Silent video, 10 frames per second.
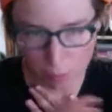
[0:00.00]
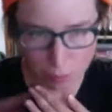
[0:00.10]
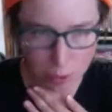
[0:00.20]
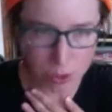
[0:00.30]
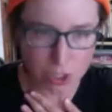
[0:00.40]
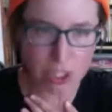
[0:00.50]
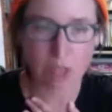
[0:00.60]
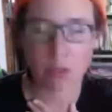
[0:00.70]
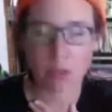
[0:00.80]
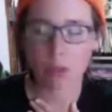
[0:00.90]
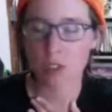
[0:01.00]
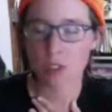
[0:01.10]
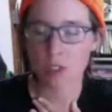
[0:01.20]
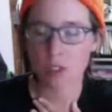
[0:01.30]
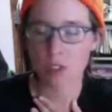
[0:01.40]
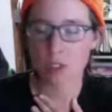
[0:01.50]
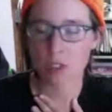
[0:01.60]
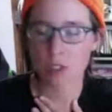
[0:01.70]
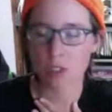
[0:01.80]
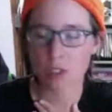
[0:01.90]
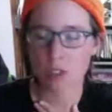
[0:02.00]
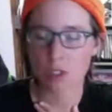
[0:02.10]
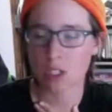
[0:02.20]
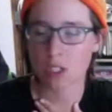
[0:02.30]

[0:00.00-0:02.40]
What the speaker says: Murray Schafer's Canadian, Hildegard is Canadian.